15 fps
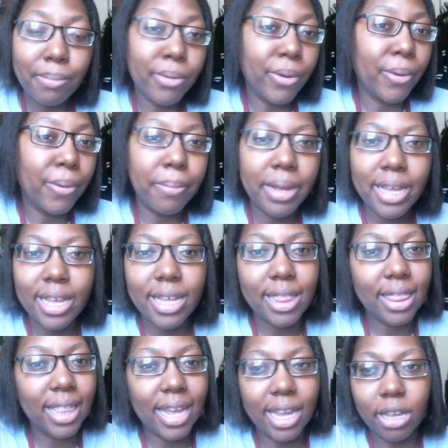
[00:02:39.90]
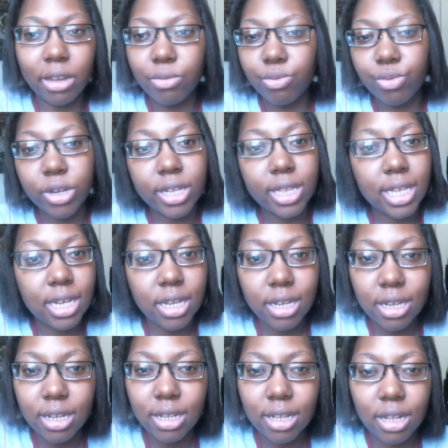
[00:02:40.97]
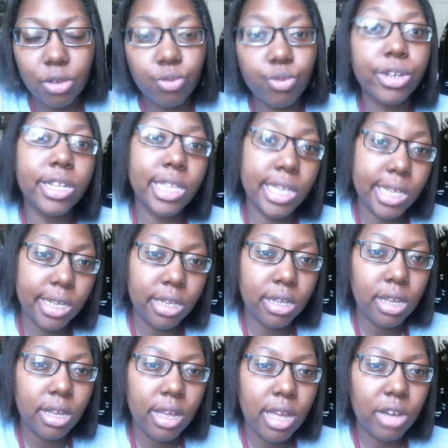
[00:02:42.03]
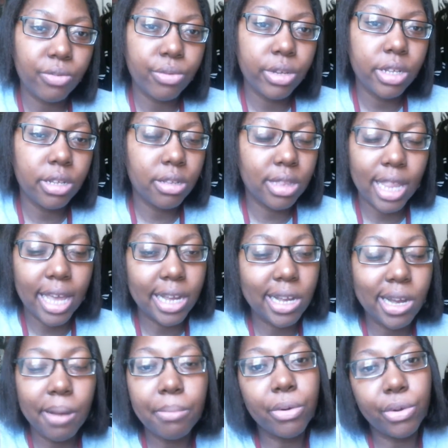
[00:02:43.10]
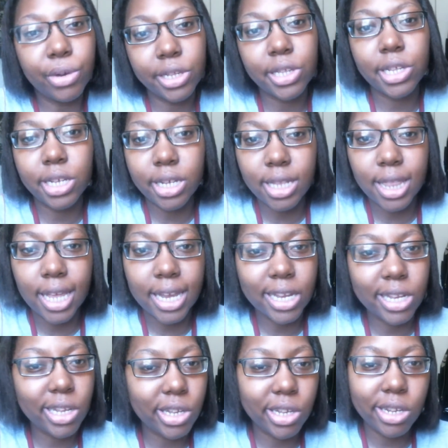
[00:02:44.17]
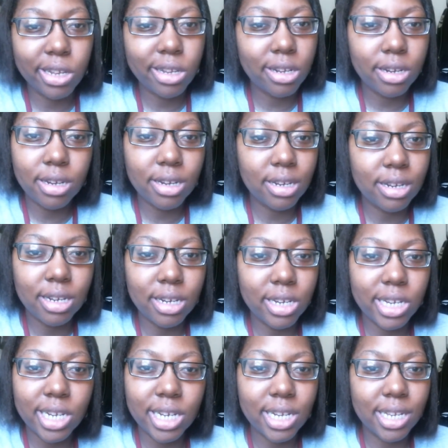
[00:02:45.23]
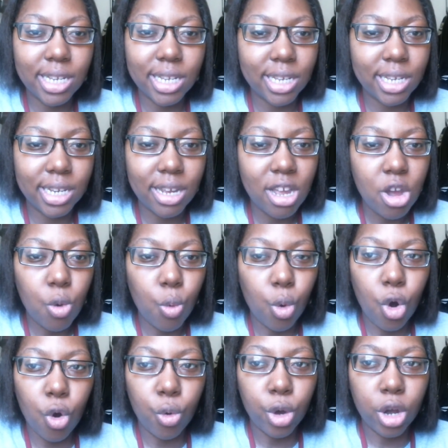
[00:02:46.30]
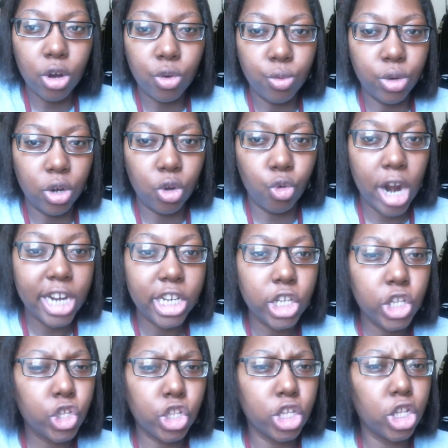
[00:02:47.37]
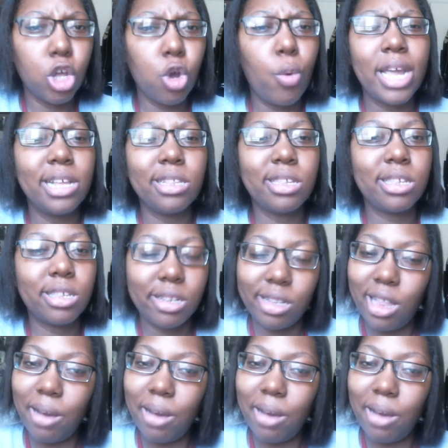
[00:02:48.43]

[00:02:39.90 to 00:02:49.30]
Come on, man. like really, really, have we like come on, son, like shit. Well, uh, greatness still awaits.